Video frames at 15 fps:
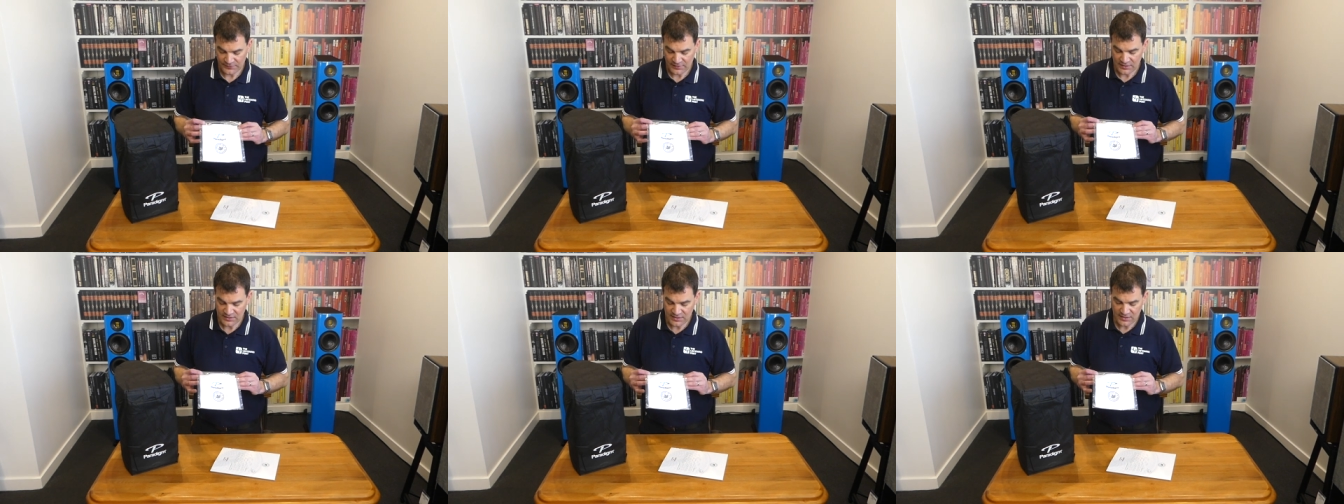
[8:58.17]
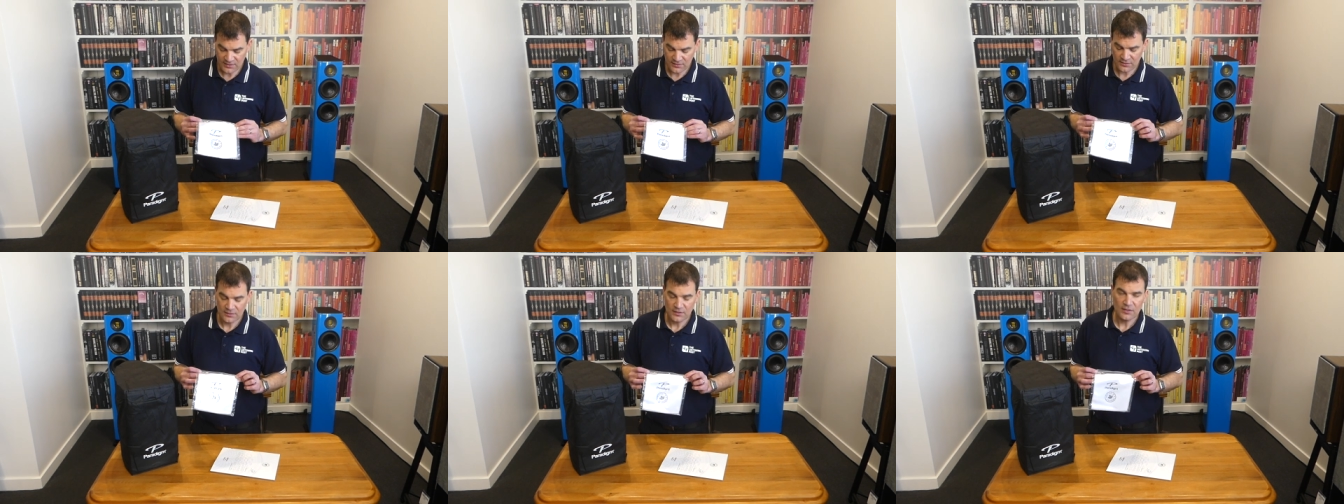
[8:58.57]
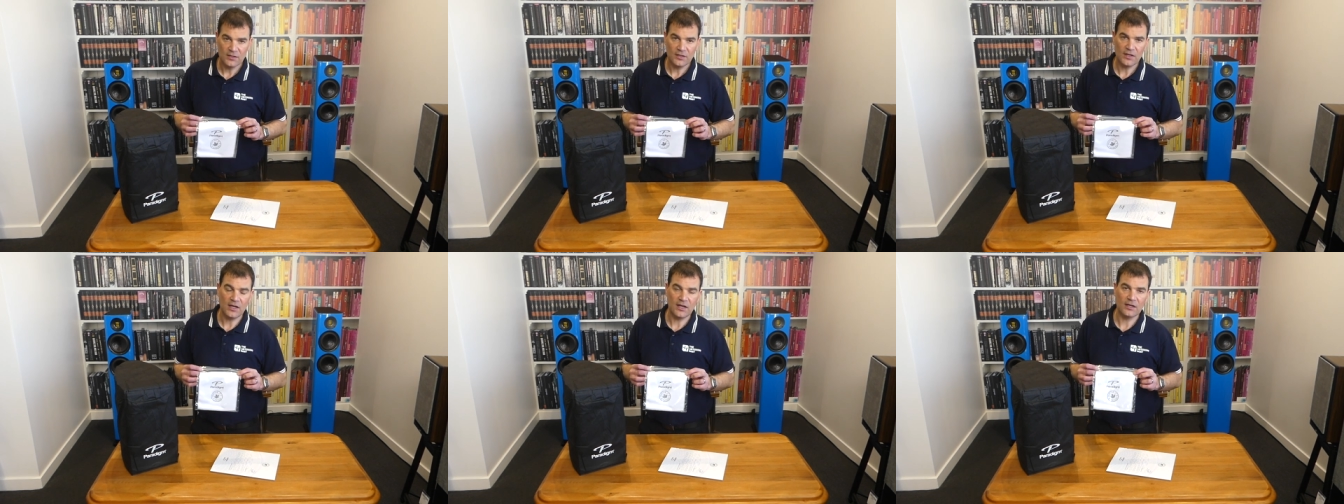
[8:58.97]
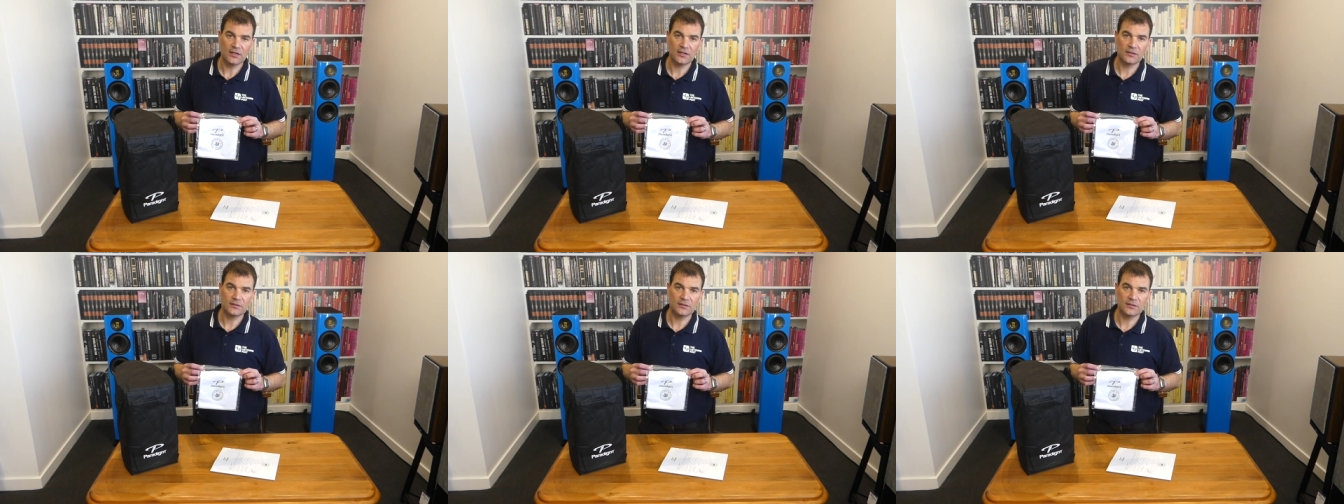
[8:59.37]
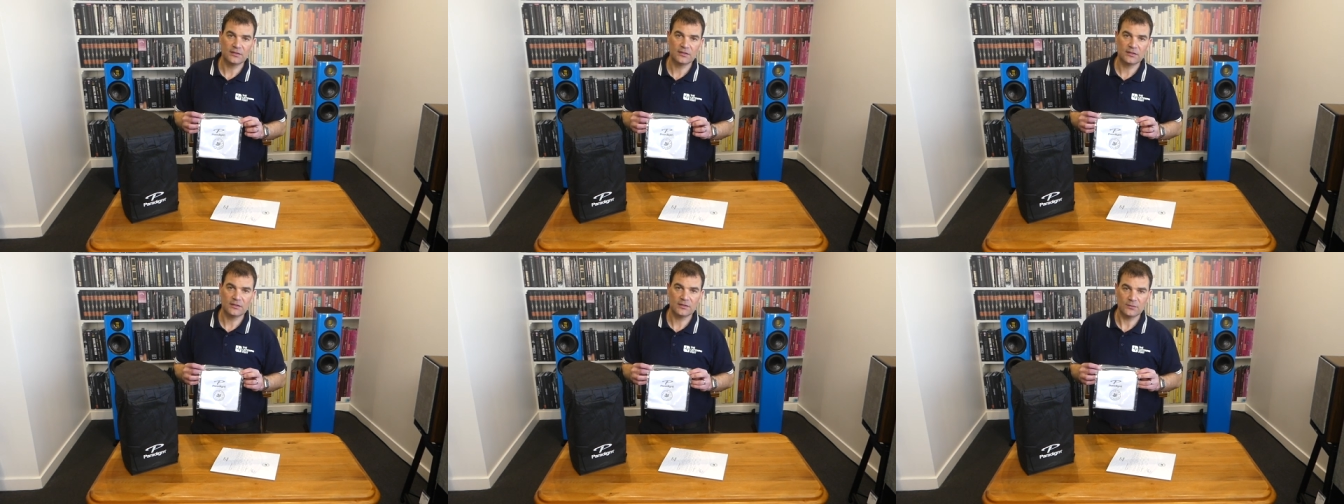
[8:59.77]
Again, uh,
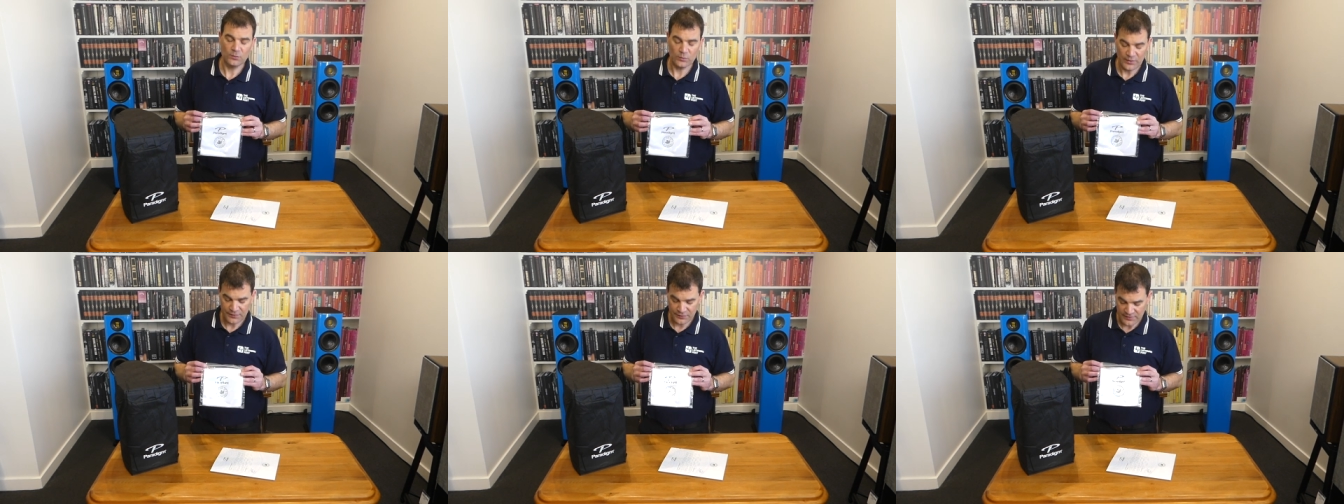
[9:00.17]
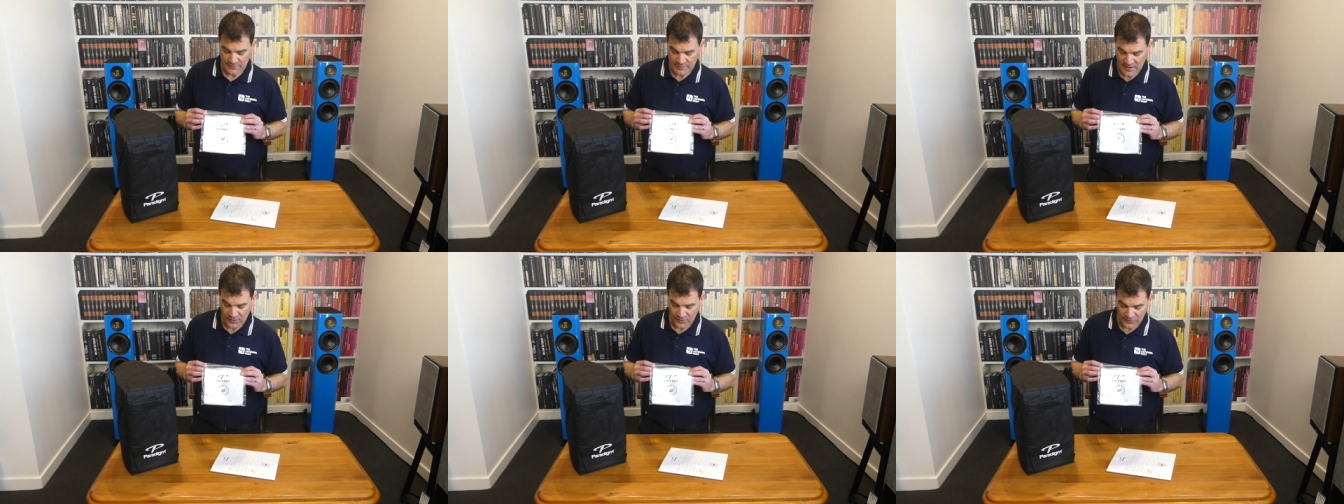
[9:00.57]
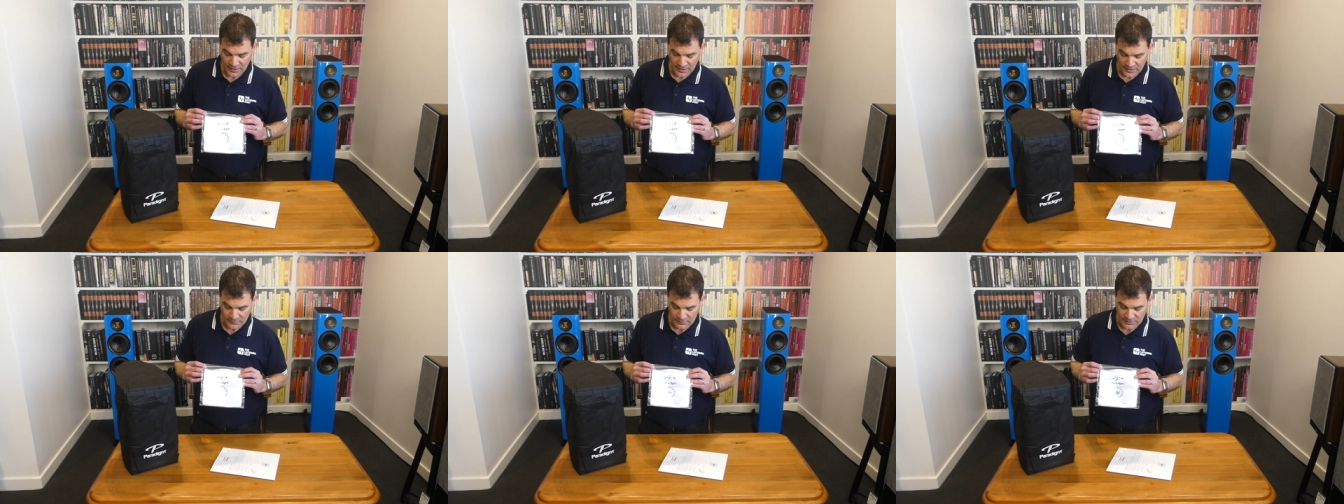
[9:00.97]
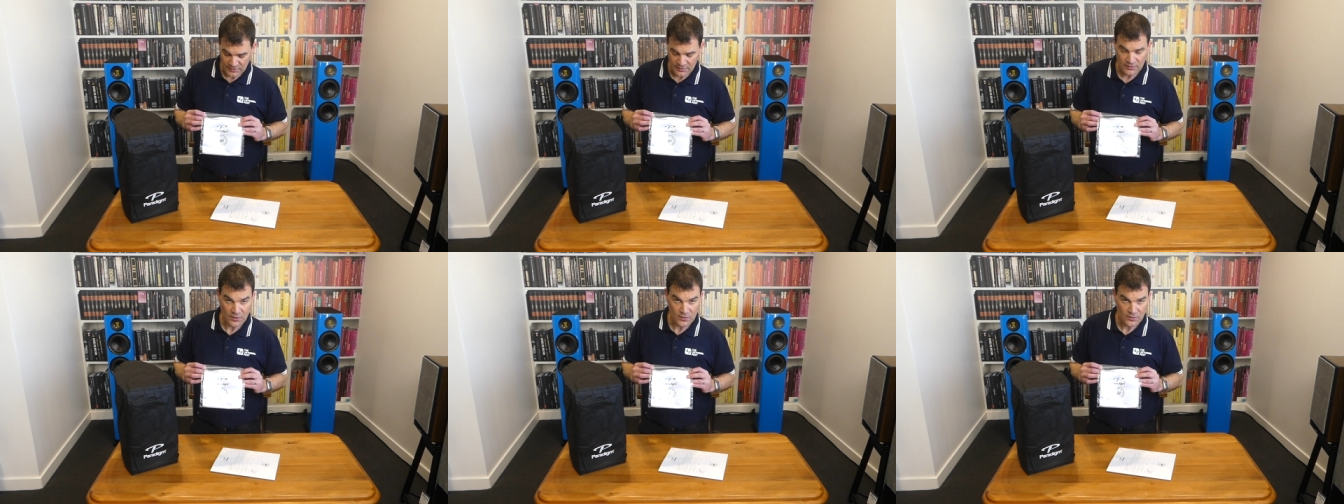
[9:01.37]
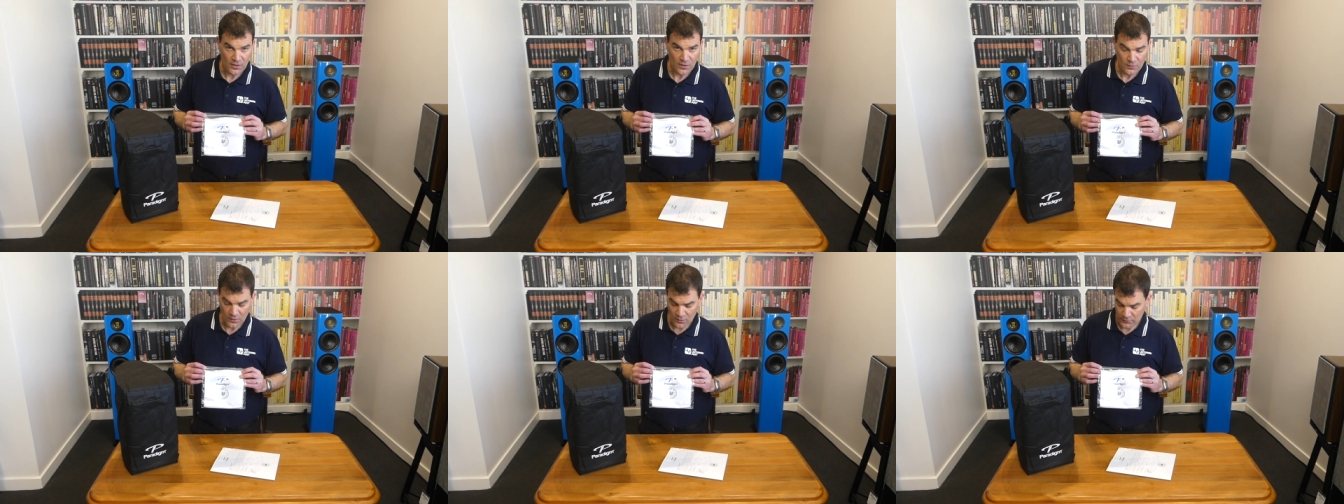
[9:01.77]
with the Paradigm
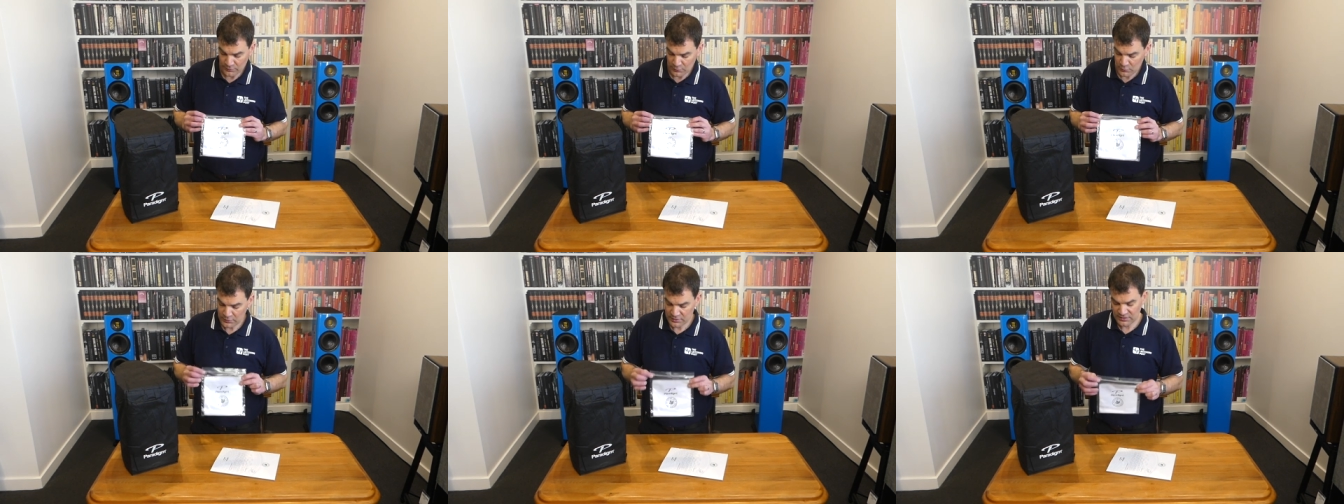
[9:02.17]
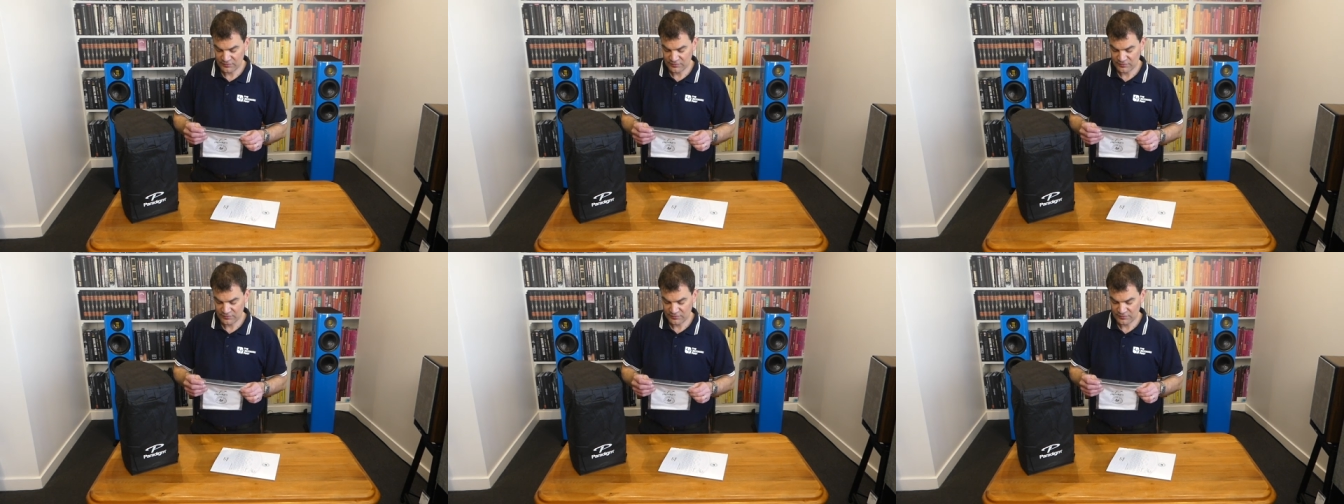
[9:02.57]
logo on board, and